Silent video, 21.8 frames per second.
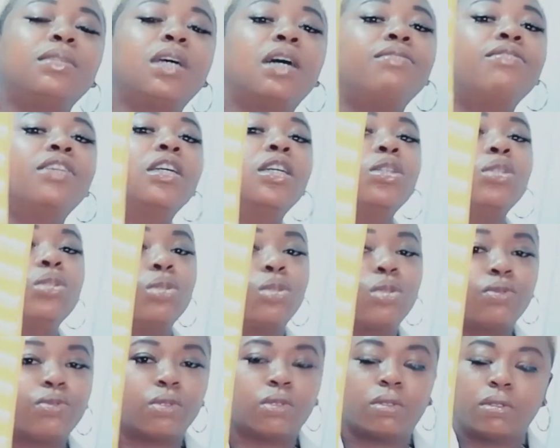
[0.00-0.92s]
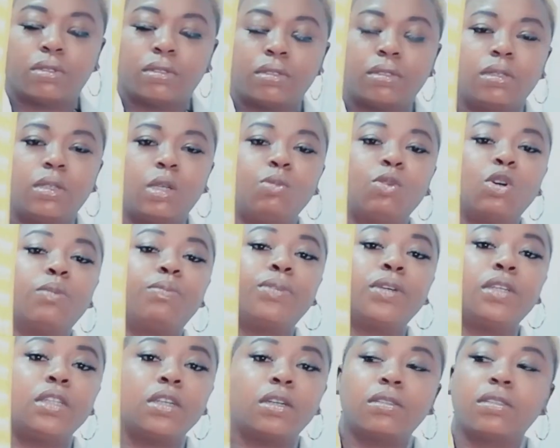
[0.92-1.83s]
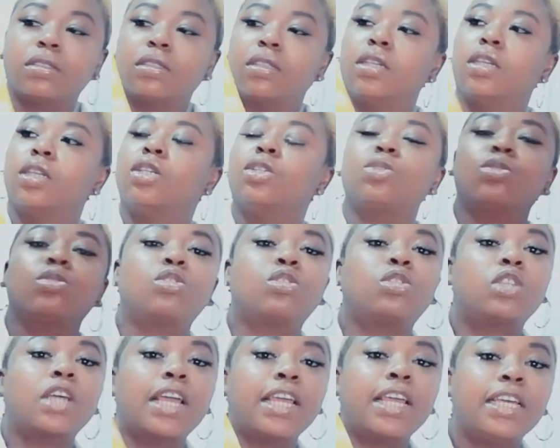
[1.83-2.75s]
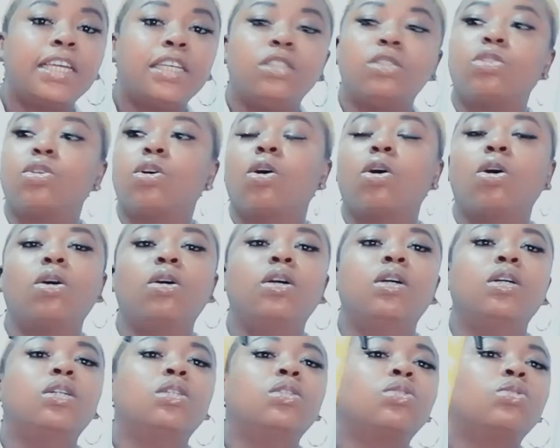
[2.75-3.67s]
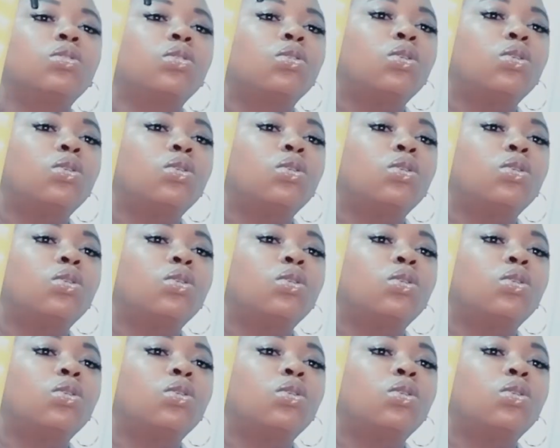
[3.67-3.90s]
they are very useful, in my opinion, to stay indoor, to